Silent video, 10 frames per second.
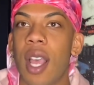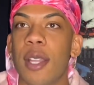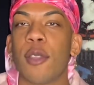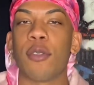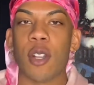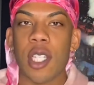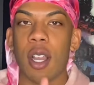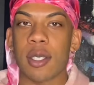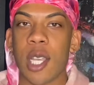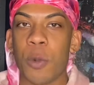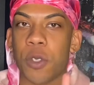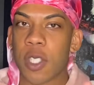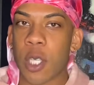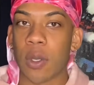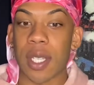The first lockdown was
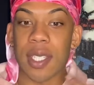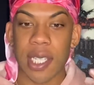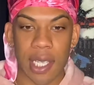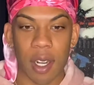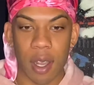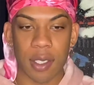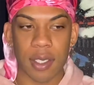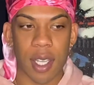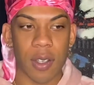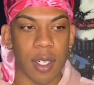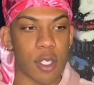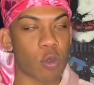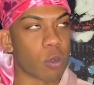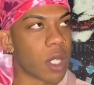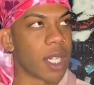cute. This second lockdown is
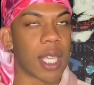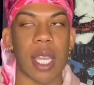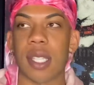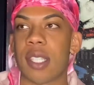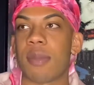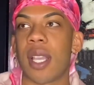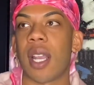really getting to me.